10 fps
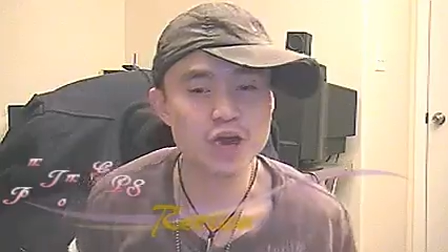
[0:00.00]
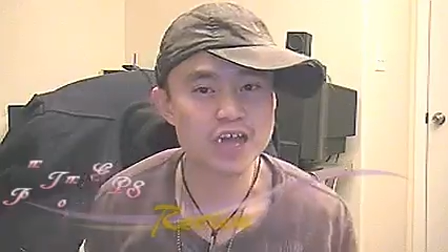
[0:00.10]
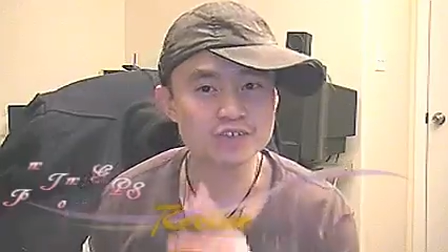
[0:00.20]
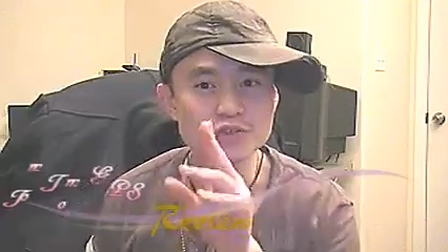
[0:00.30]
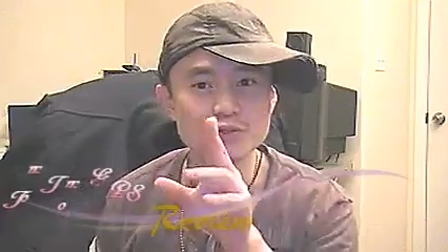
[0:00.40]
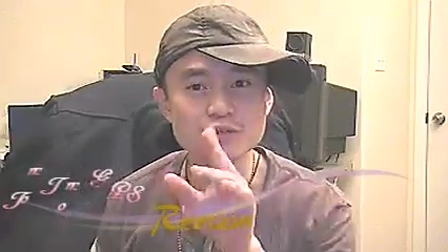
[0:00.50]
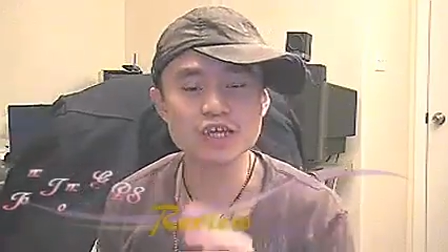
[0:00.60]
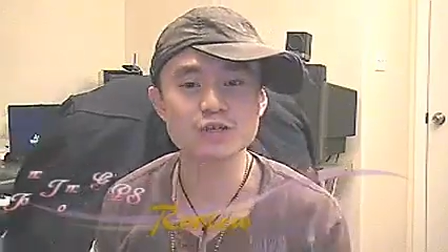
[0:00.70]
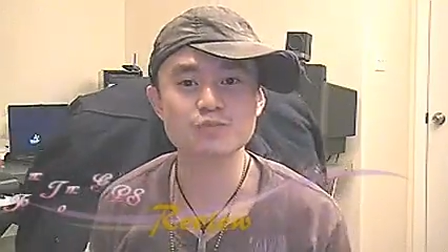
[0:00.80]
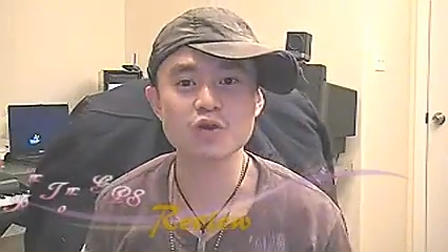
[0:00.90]
and
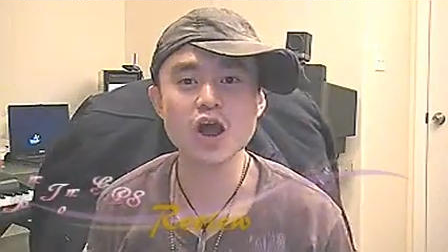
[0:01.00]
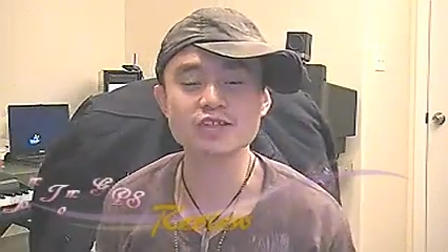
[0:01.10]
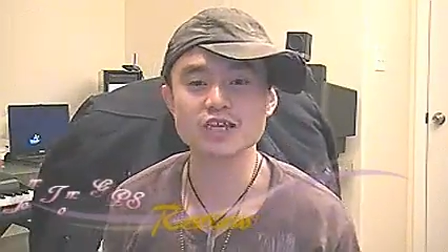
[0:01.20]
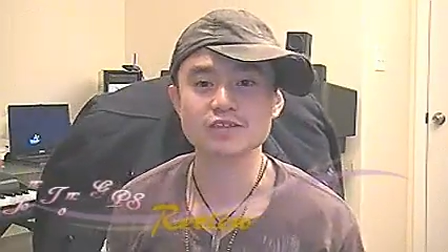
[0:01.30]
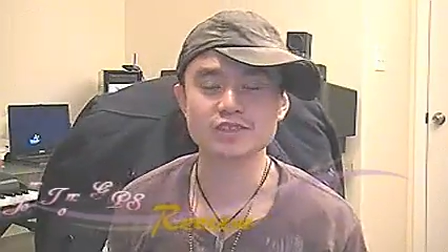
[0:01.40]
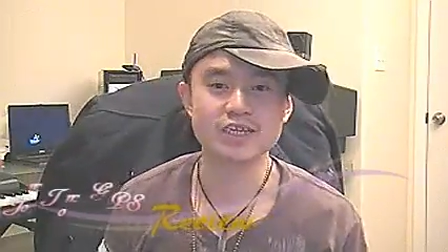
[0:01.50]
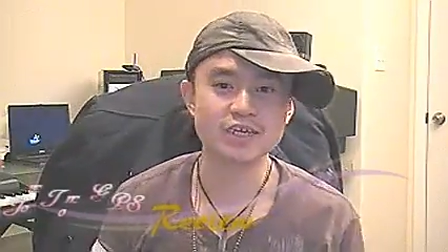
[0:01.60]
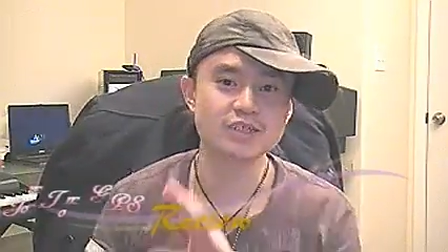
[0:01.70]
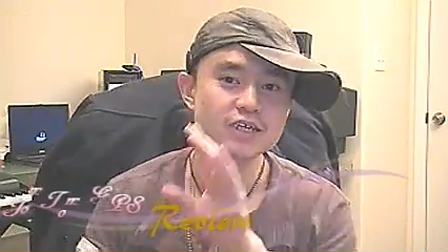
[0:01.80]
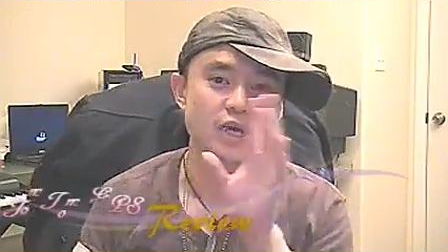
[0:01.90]
unique product
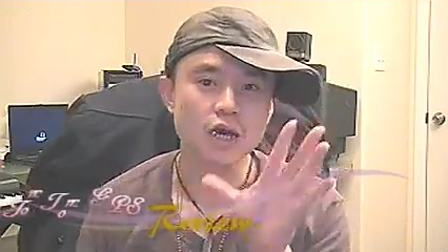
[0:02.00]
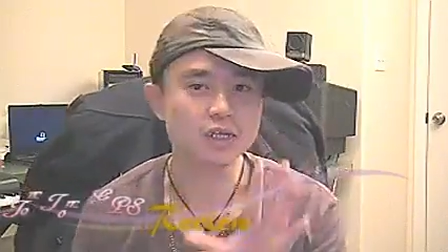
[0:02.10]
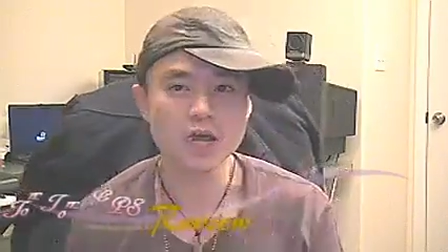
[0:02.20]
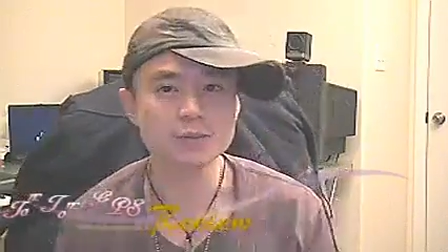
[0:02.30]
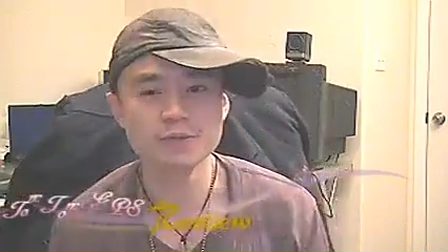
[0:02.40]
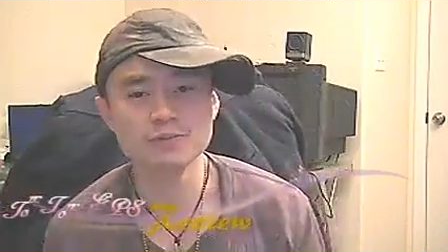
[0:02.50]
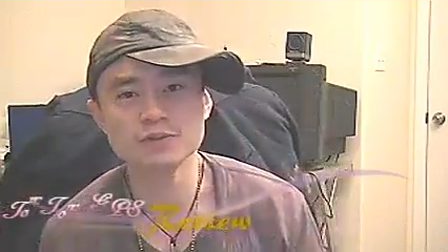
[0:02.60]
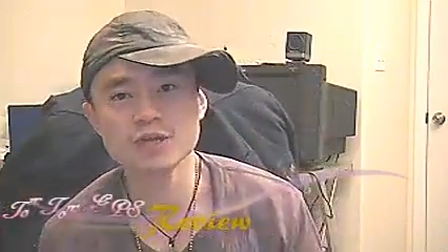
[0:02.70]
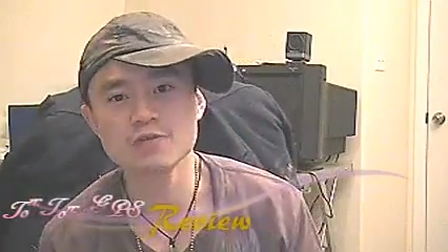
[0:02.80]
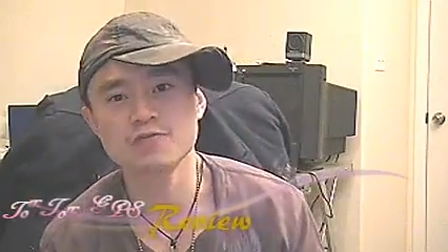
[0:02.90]
that a lot of people
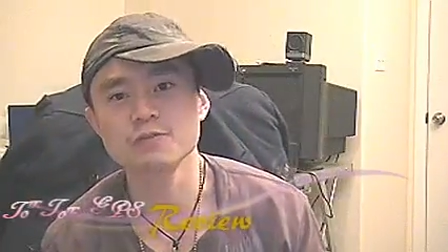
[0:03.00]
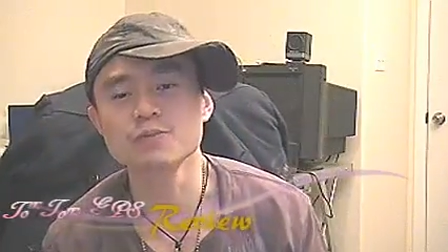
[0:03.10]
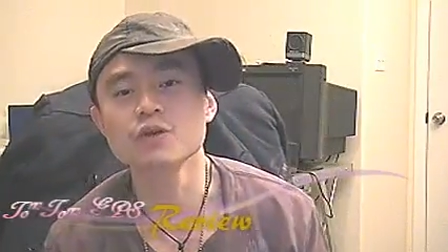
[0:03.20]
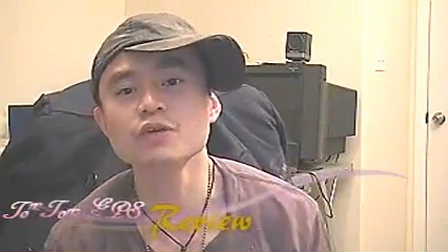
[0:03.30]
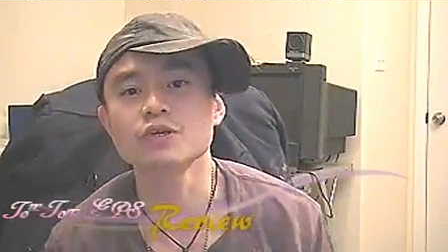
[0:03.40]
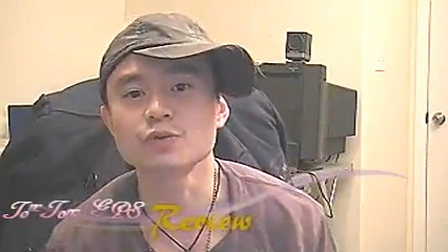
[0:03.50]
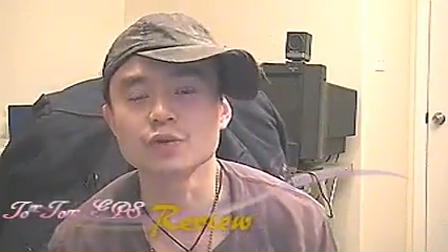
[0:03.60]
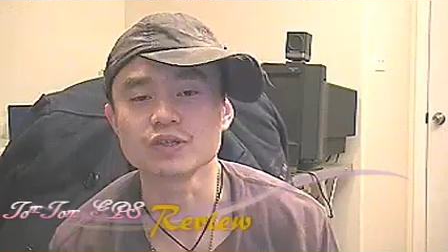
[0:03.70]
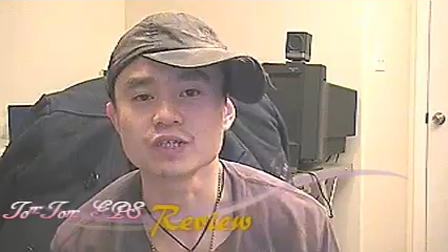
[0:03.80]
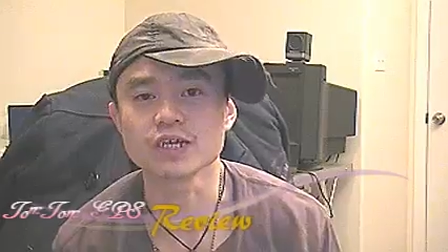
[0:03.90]
are not familiar
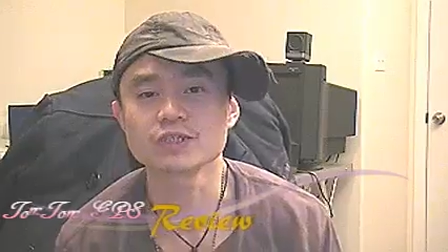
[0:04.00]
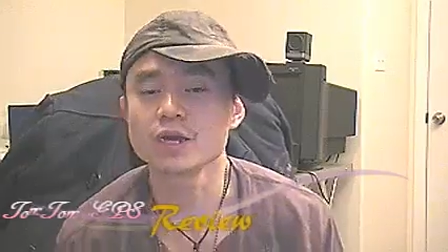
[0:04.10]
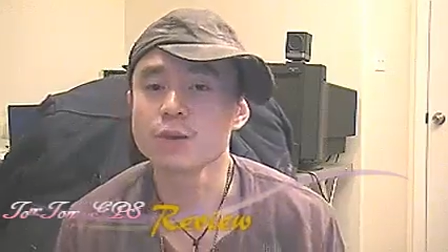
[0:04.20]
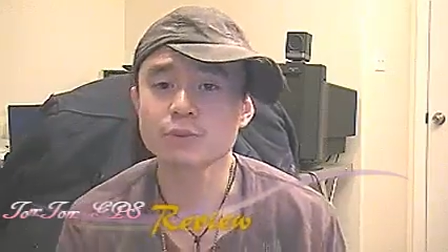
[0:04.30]
with yet.